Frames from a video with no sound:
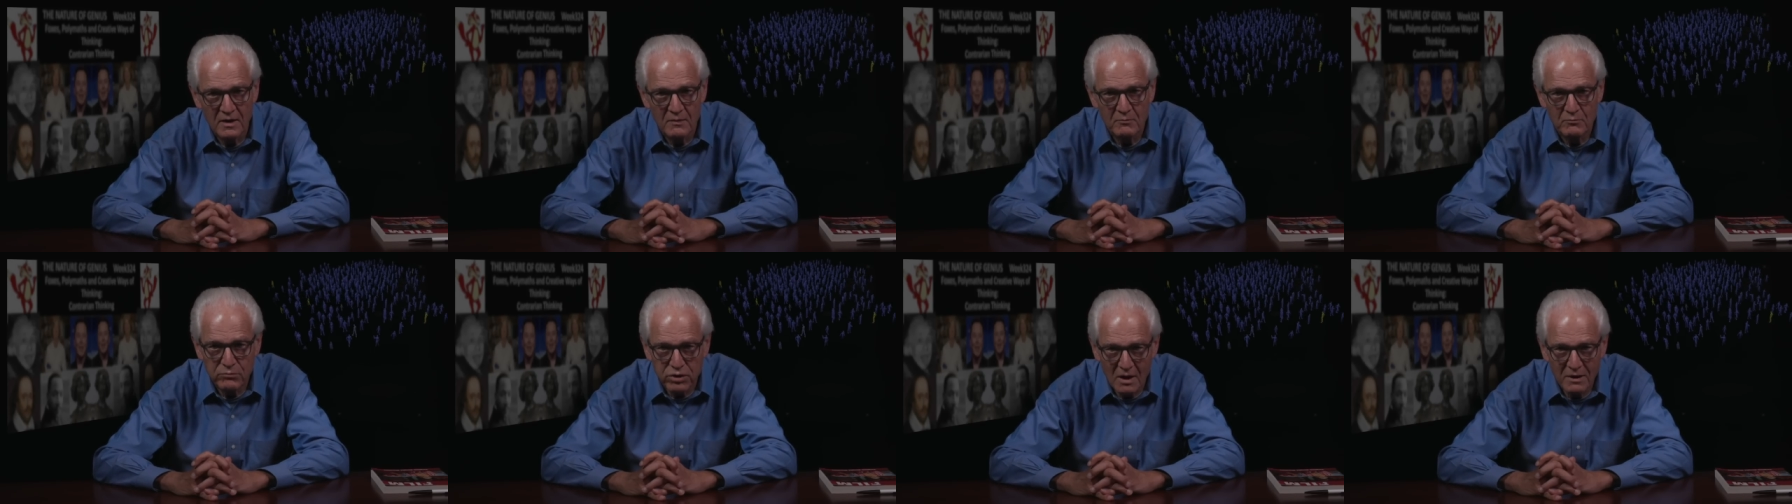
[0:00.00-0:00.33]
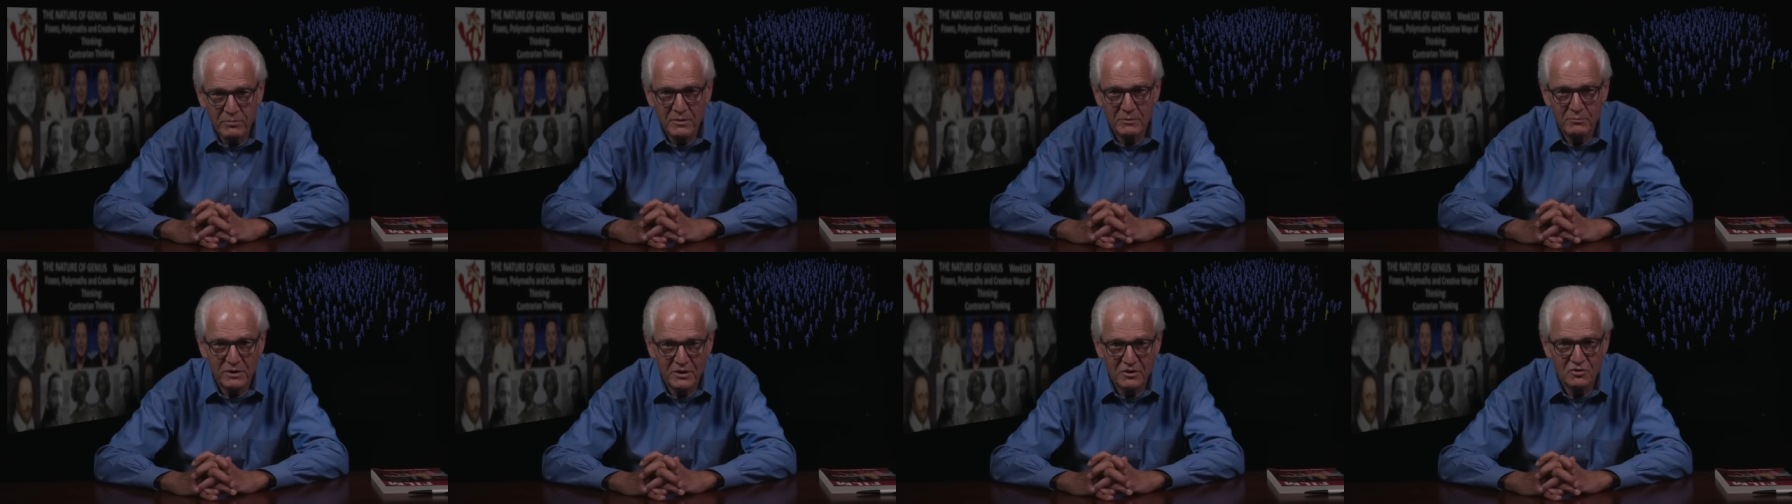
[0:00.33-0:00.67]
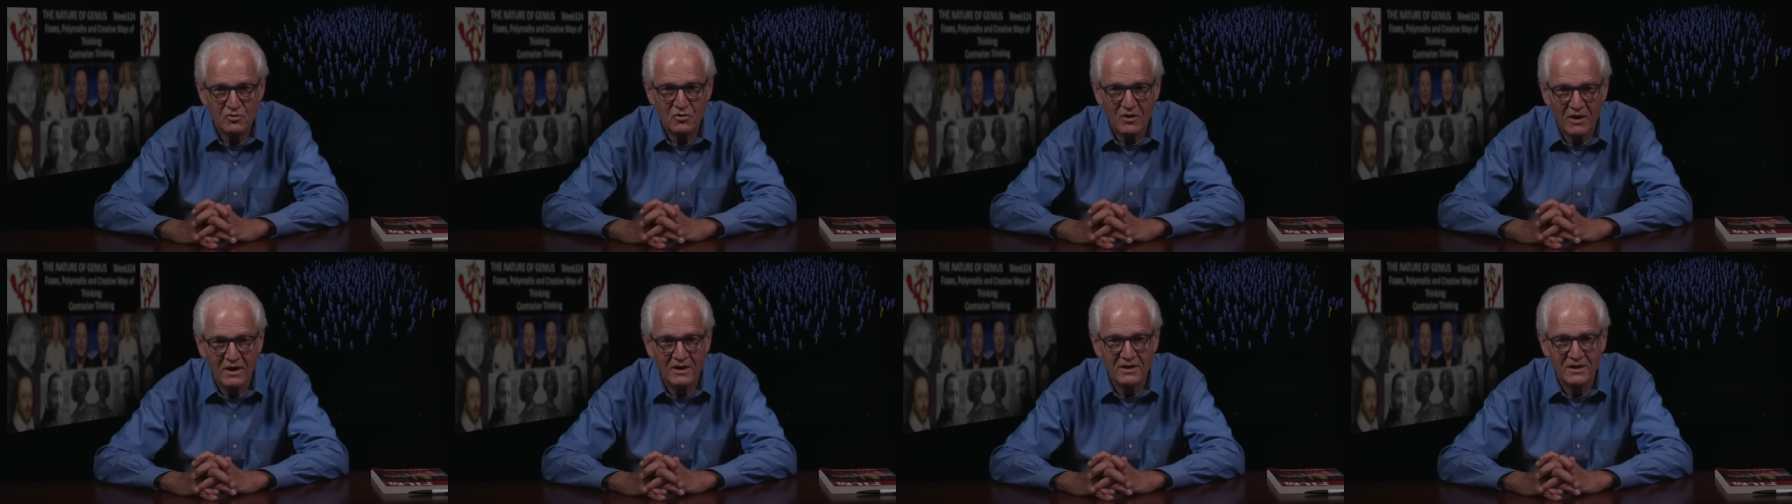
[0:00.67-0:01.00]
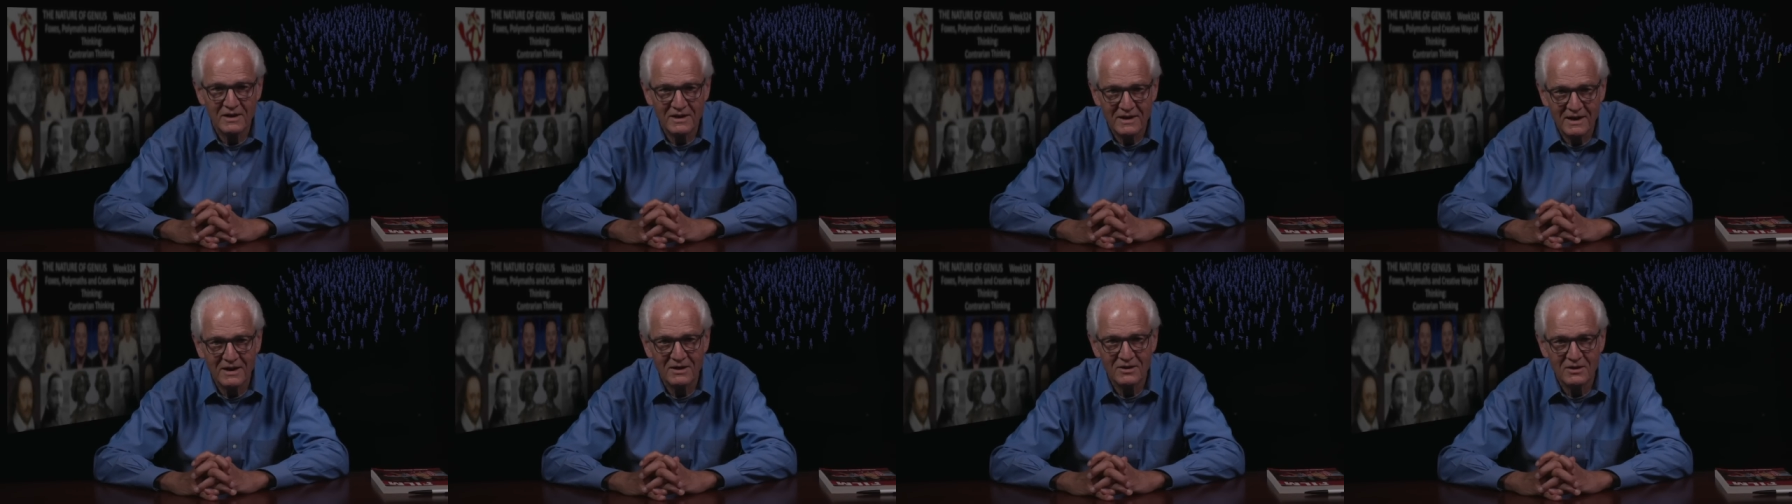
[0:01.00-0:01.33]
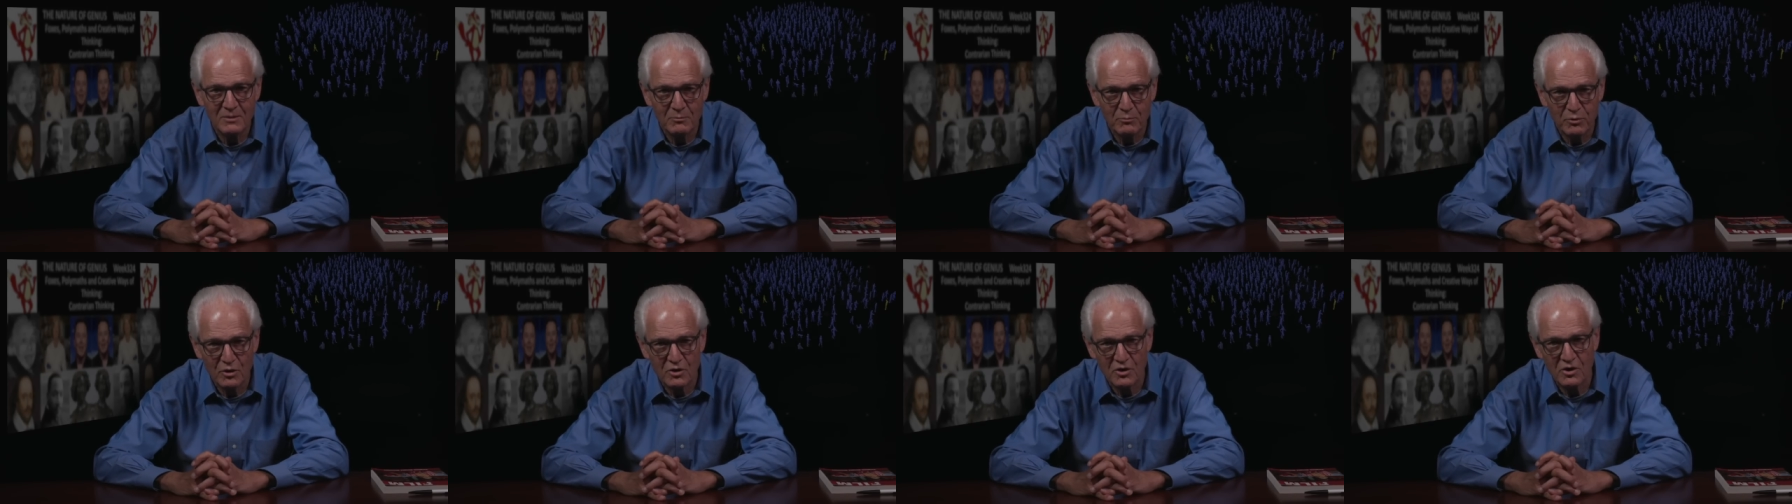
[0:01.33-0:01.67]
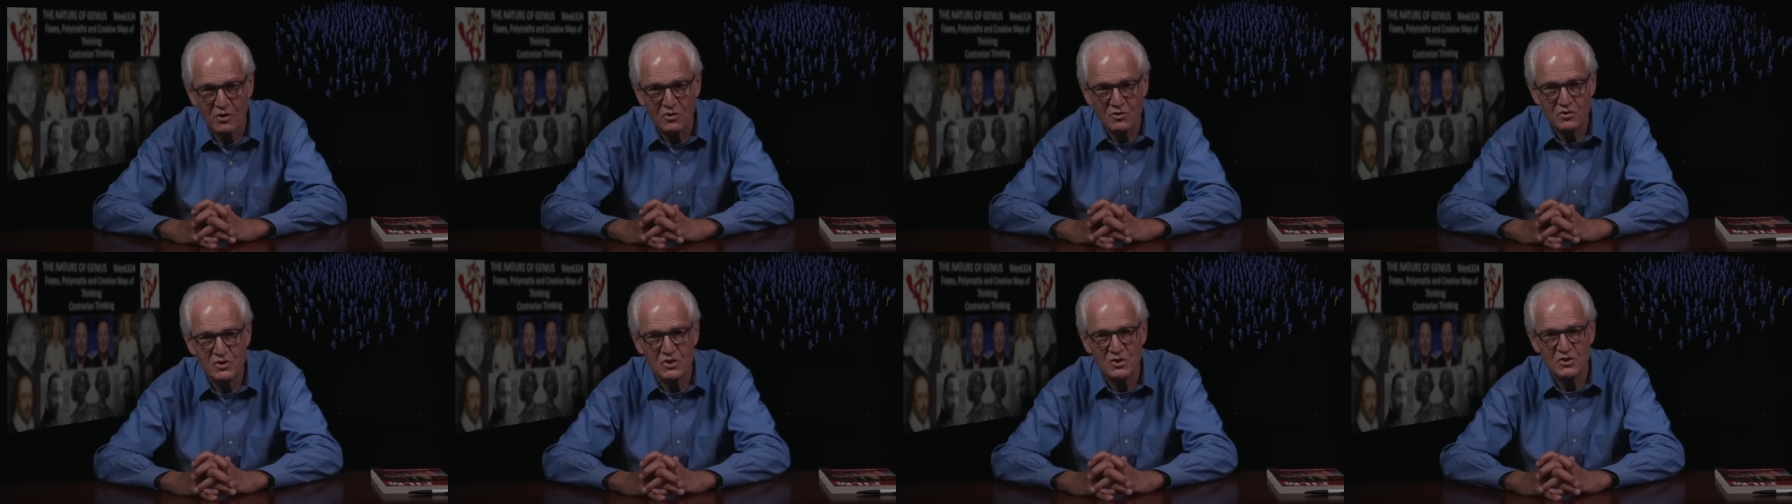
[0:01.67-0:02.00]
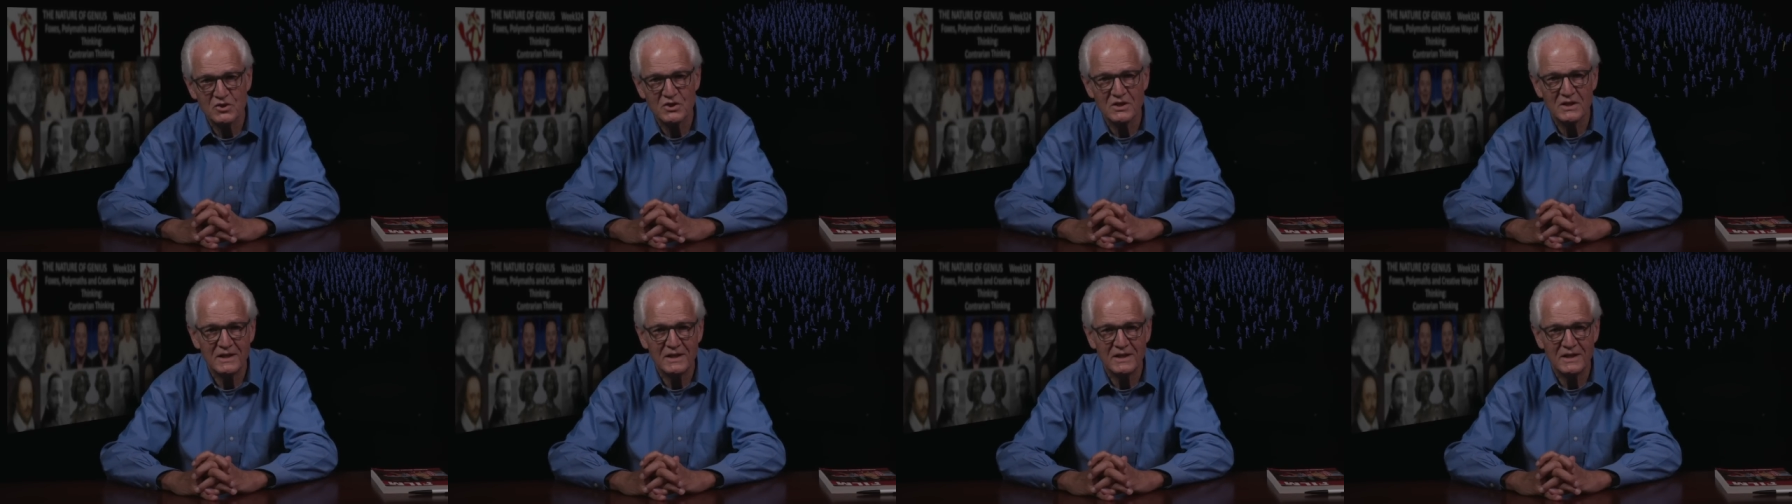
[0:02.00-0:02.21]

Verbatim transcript: probably trying to get the precocious